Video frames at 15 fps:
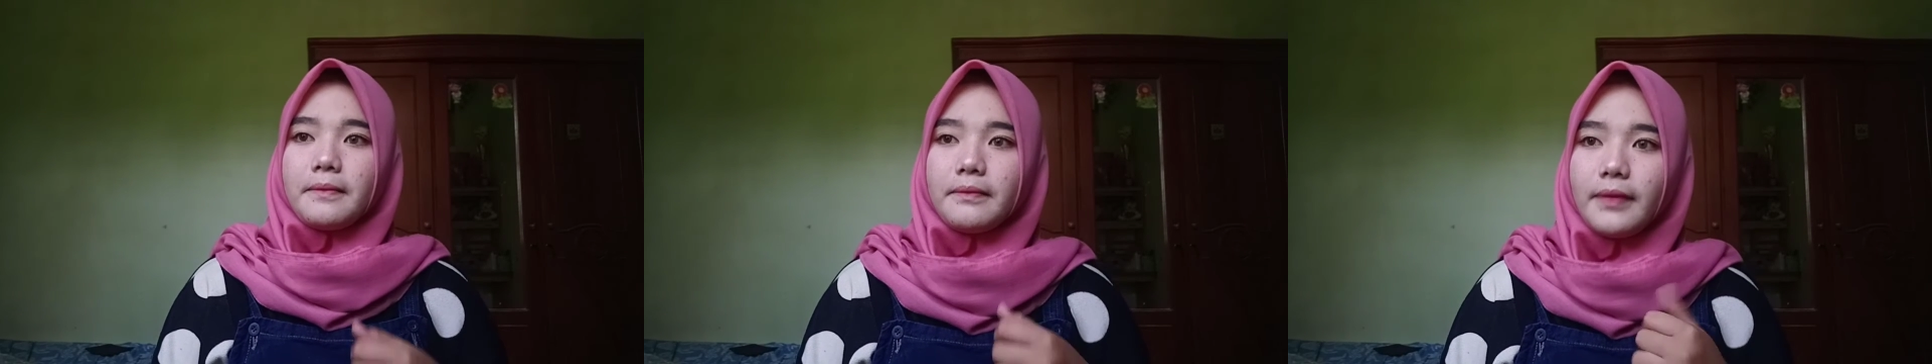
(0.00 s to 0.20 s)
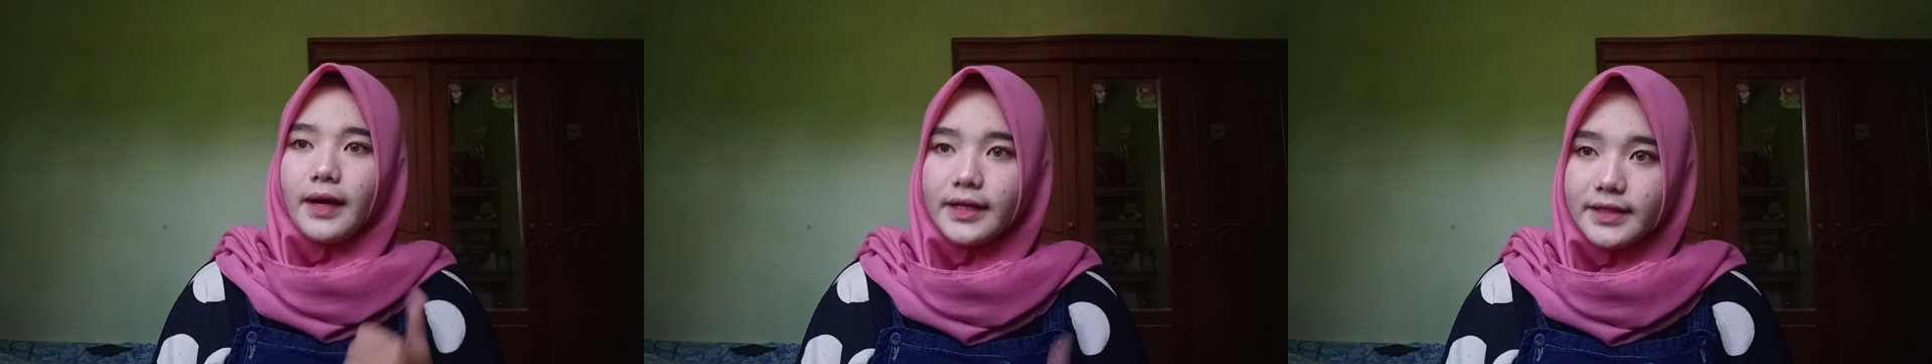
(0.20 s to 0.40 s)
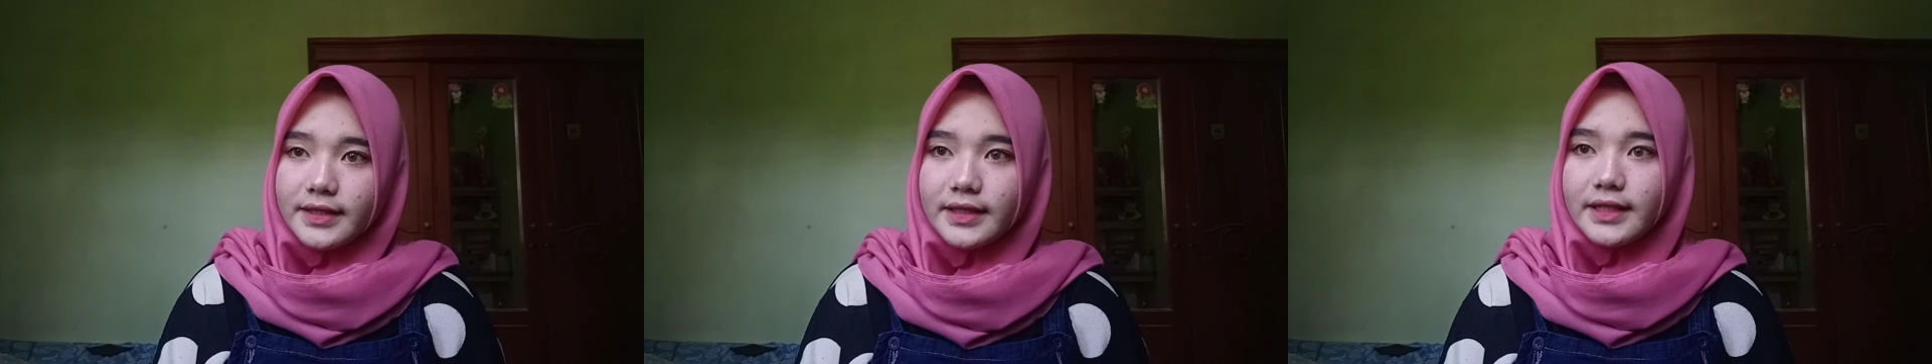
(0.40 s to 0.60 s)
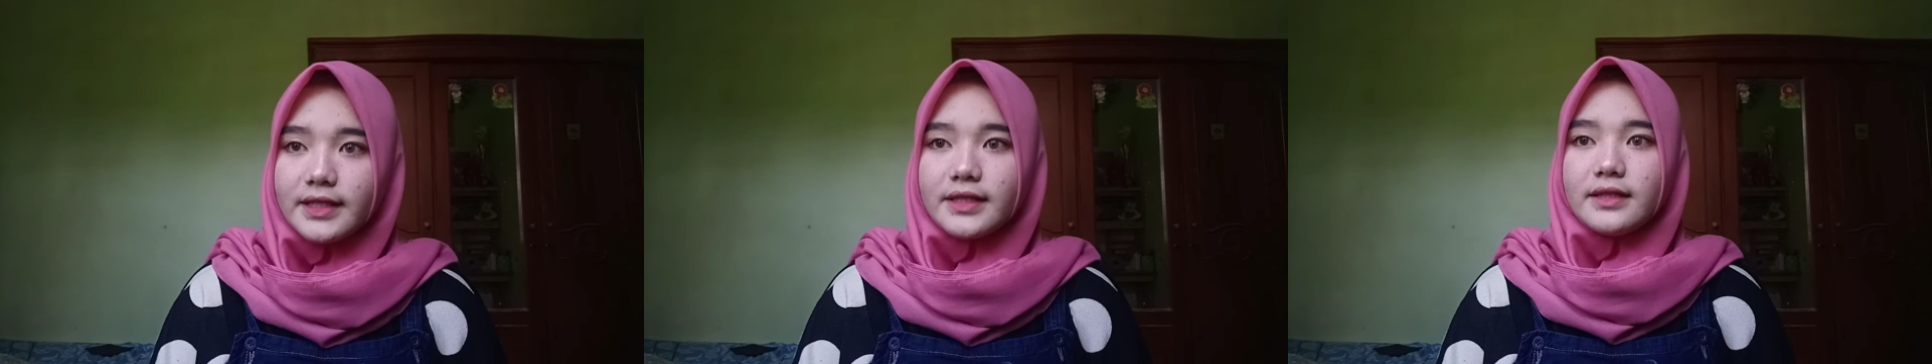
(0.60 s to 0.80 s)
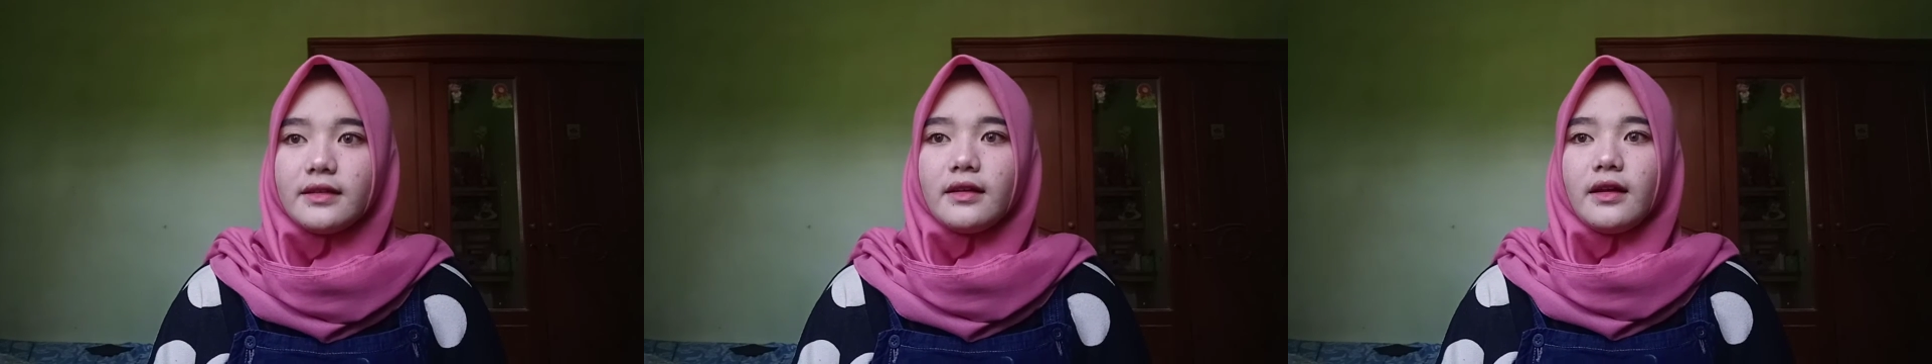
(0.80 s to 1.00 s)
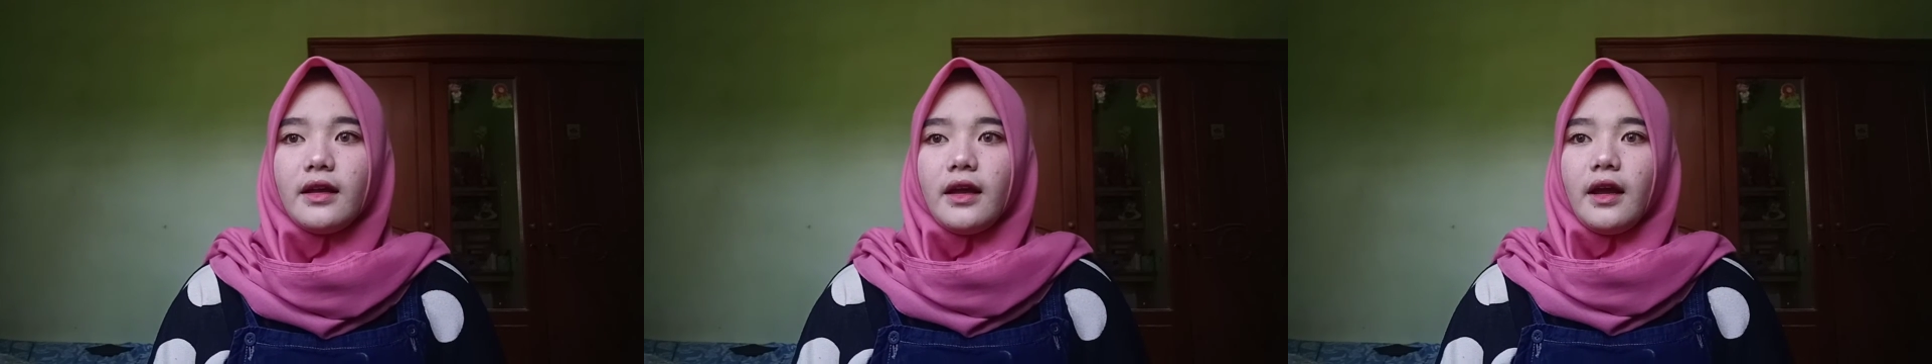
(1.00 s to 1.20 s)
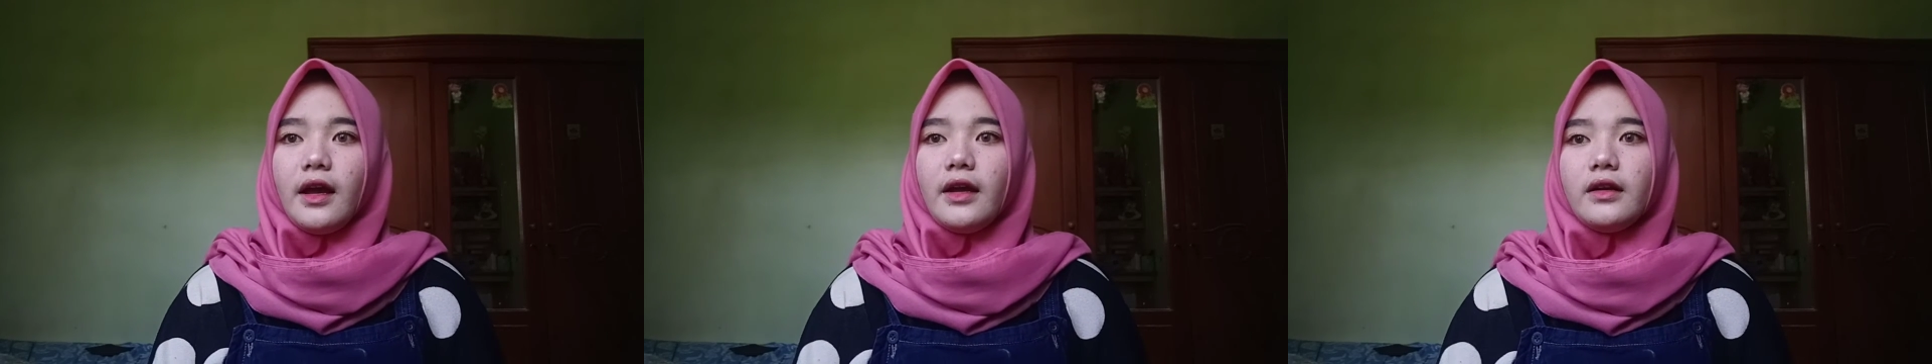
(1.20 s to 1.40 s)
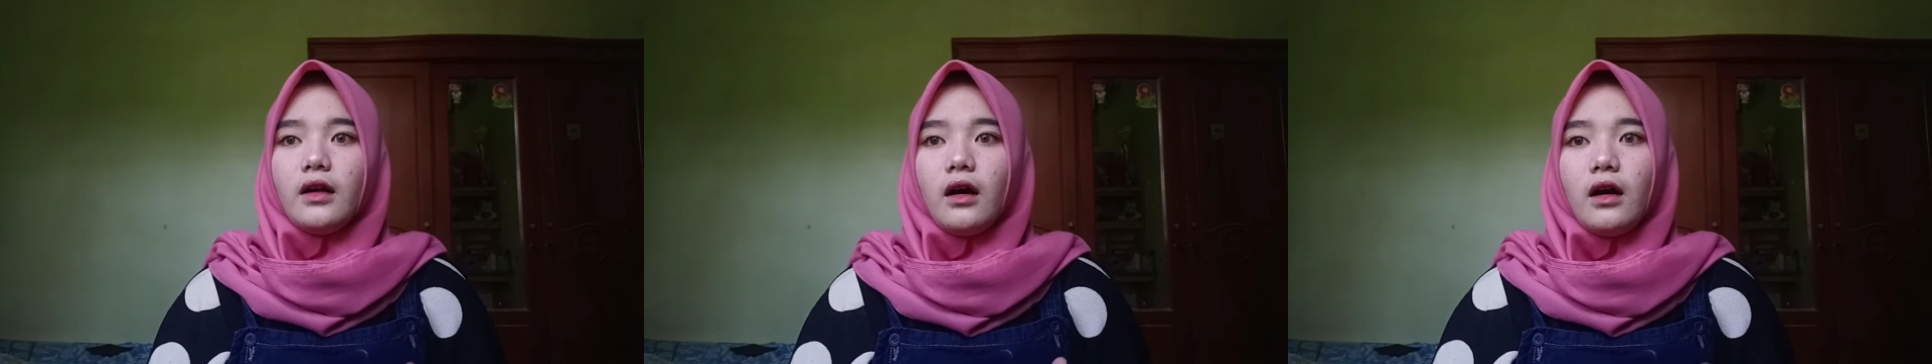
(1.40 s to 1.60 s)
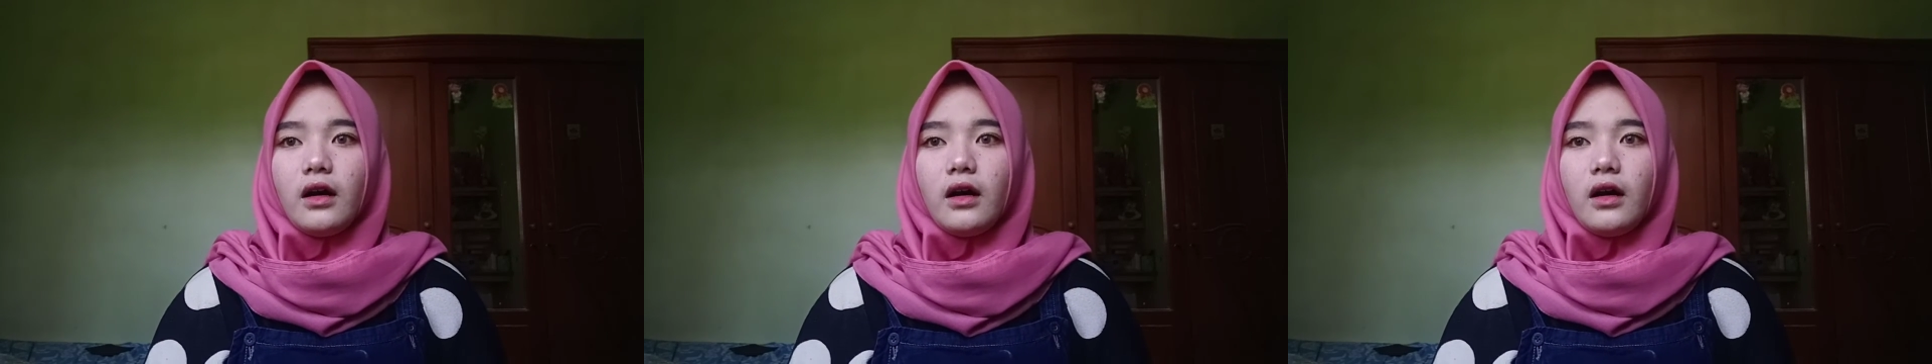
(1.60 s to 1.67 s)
business, and